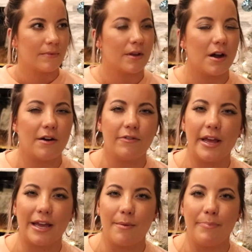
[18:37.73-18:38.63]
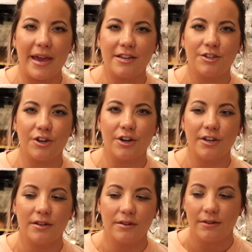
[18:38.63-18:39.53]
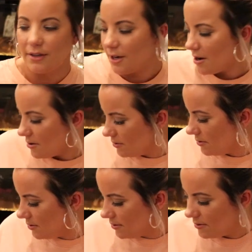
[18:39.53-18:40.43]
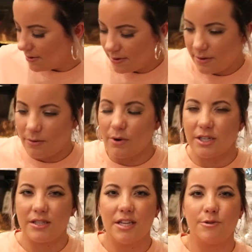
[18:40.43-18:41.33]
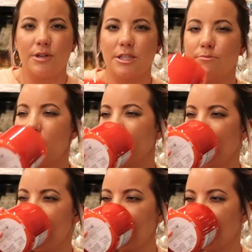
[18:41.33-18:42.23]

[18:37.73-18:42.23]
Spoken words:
of like a baked good, you know? Whereas this one smells like,